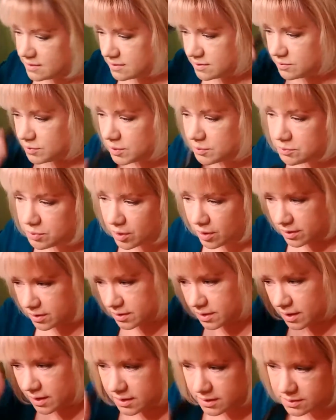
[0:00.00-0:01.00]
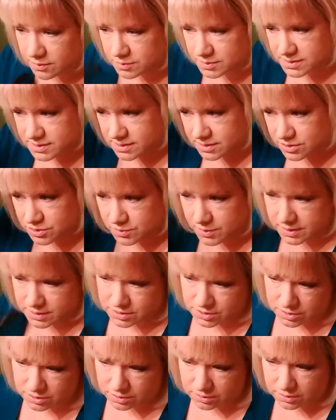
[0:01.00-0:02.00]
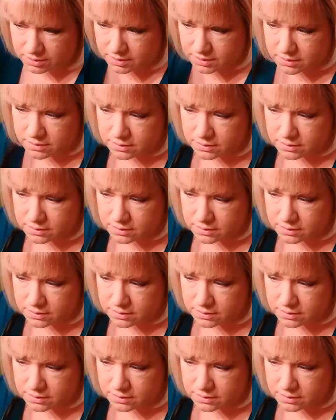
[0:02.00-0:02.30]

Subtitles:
what brought it on, it was situational,